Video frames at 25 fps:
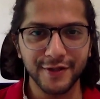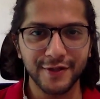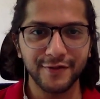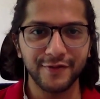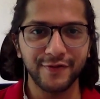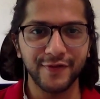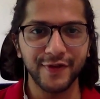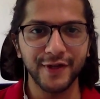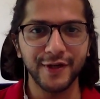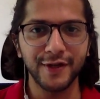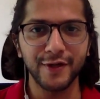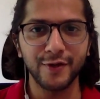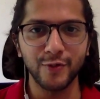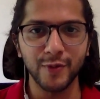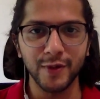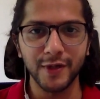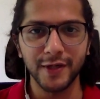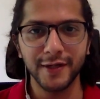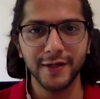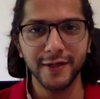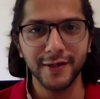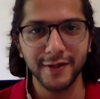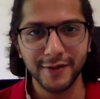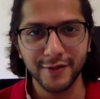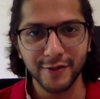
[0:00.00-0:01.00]
It's a weird
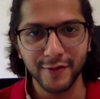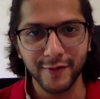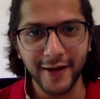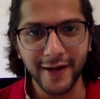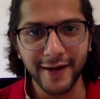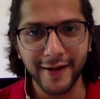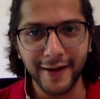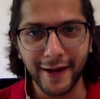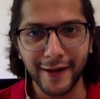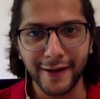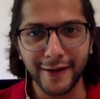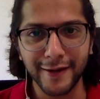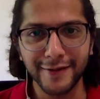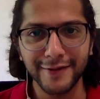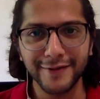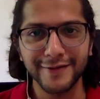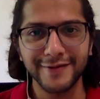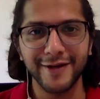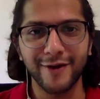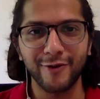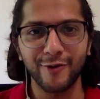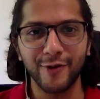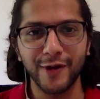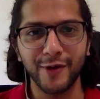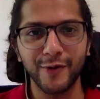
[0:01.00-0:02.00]
word. It's a very technical
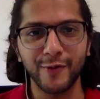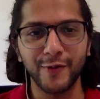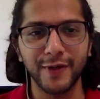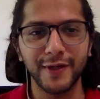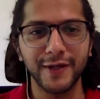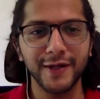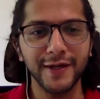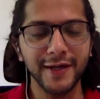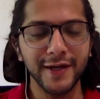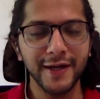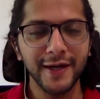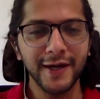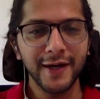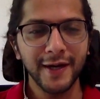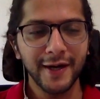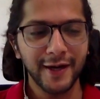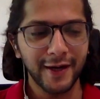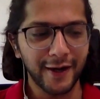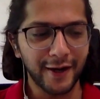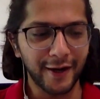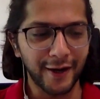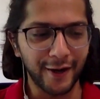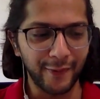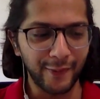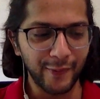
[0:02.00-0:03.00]
sounding word,
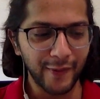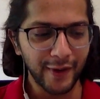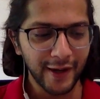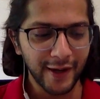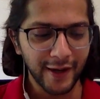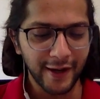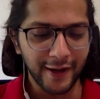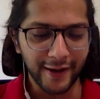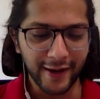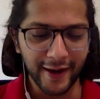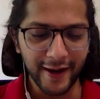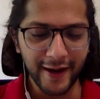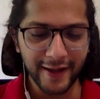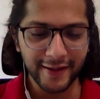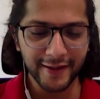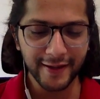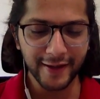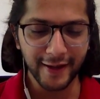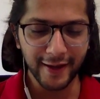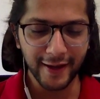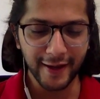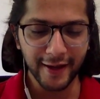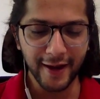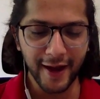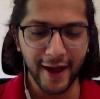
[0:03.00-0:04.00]
right? I
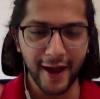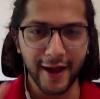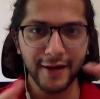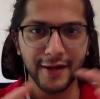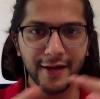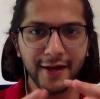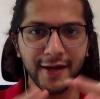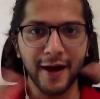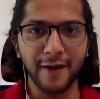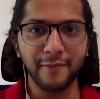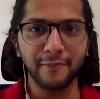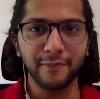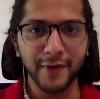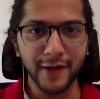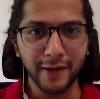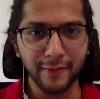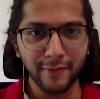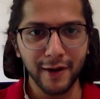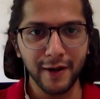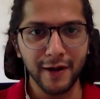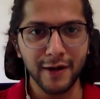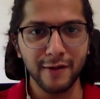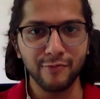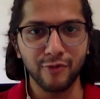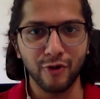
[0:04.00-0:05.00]
think in any company
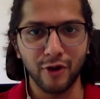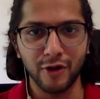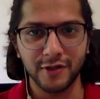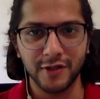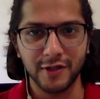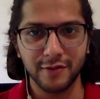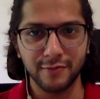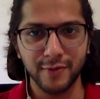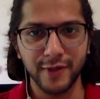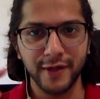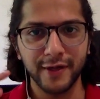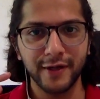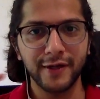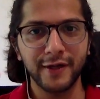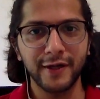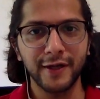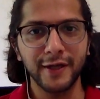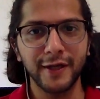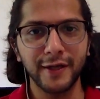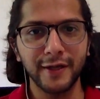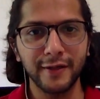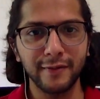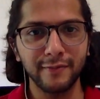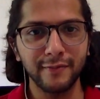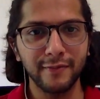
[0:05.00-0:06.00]
building process, be it a
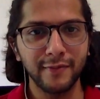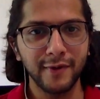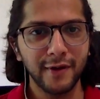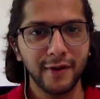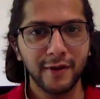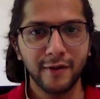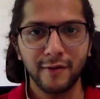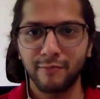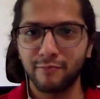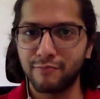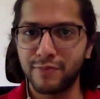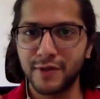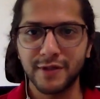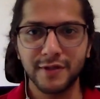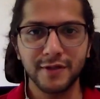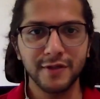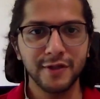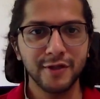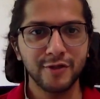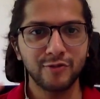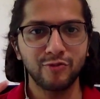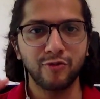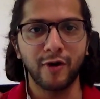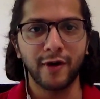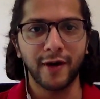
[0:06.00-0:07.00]
team,
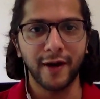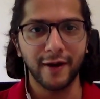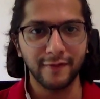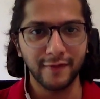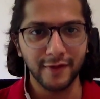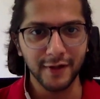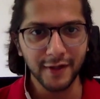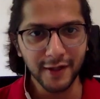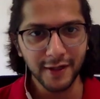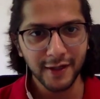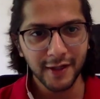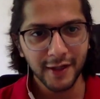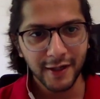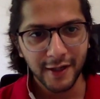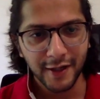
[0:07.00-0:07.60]
business, whatever.